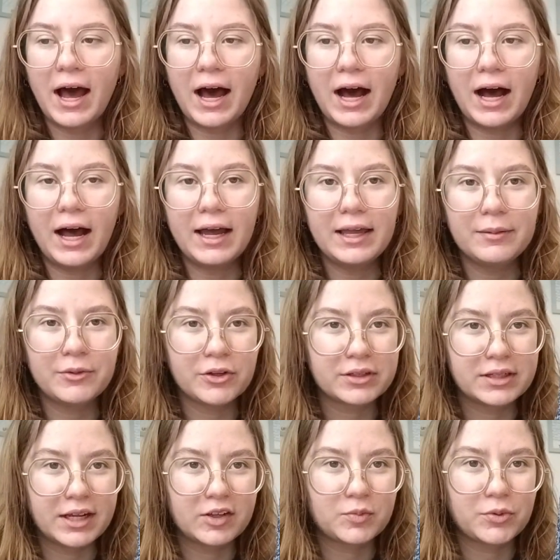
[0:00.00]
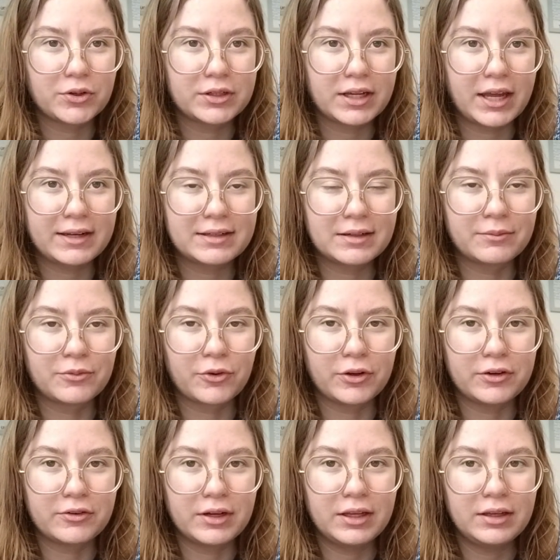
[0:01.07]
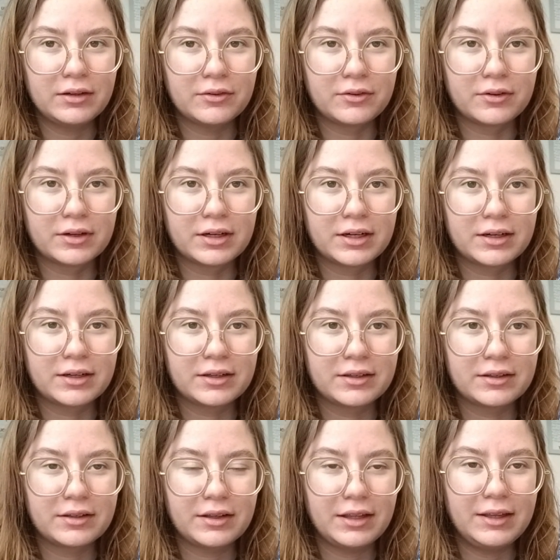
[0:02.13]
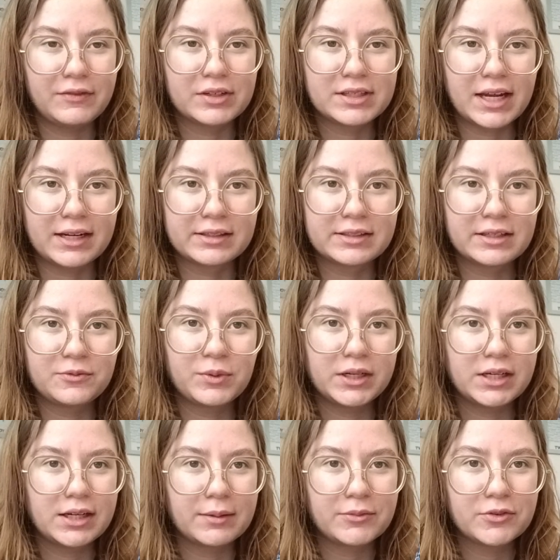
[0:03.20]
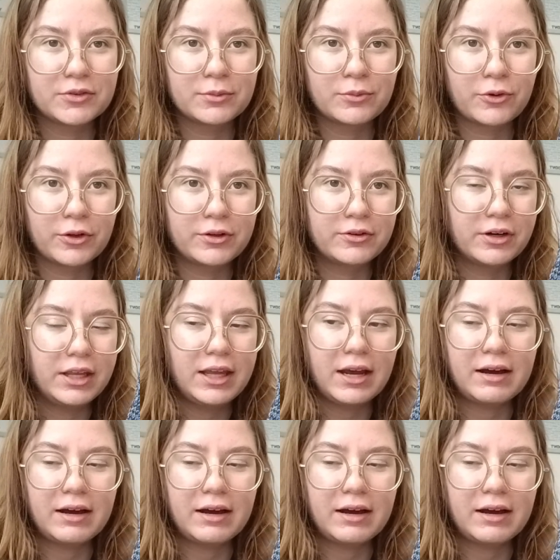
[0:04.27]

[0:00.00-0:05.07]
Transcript: I am not an expert at embroidery or even talented when it comes to embroidery.